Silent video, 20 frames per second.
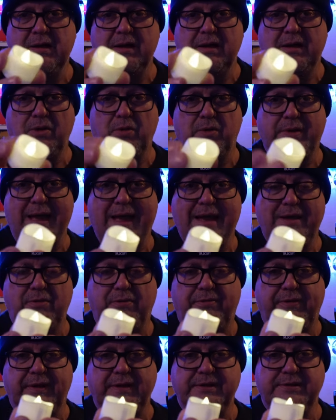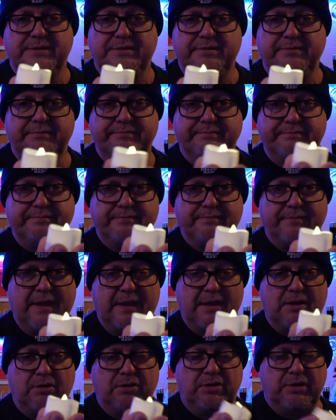Little candle things,
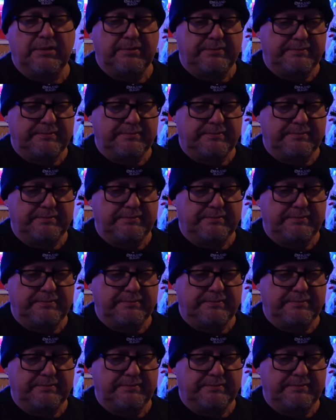they're good.